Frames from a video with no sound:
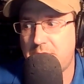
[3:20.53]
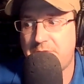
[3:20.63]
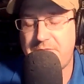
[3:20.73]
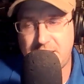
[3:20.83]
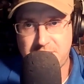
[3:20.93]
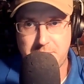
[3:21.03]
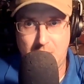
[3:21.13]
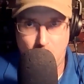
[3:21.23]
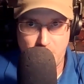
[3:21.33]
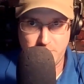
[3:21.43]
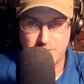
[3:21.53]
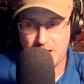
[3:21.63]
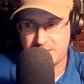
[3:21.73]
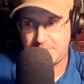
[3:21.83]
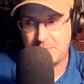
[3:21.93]
the fence about whether or not
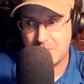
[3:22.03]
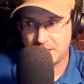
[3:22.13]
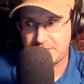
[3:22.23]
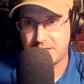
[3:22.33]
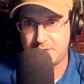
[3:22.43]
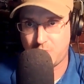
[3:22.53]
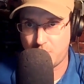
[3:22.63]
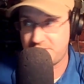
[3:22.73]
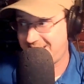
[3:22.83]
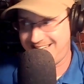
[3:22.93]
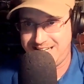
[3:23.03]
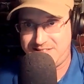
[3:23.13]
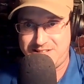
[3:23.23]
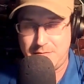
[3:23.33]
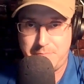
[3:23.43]
to be militant towards
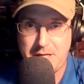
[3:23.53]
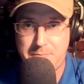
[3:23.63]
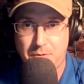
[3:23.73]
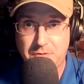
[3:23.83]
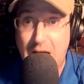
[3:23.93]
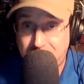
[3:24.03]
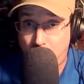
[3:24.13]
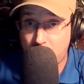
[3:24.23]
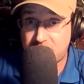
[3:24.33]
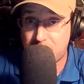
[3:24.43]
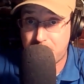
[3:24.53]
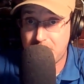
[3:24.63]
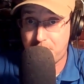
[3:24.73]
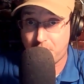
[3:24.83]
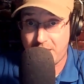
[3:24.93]
innocent people, not towards the
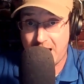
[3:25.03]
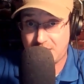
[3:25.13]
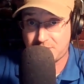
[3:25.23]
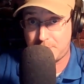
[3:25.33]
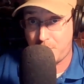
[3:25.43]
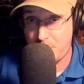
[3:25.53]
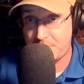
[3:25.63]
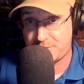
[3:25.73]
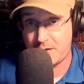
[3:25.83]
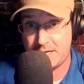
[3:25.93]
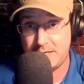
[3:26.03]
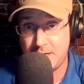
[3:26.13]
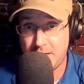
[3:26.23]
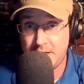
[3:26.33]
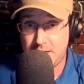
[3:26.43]
people that actually perpetrated
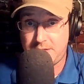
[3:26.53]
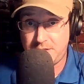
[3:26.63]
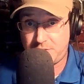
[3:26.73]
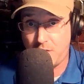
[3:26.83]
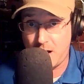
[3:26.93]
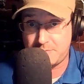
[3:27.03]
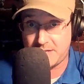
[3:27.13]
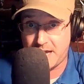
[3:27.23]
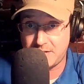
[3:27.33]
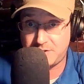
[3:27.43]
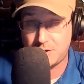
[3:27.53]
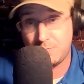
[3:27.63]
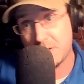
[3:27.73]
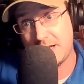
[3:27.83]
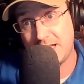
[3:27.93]
these crimes against you,
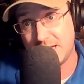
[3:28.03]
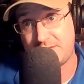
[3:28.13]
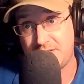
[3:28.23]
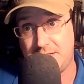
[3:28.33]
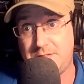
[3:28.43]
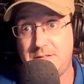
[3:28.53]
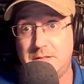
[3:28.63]
but innocents.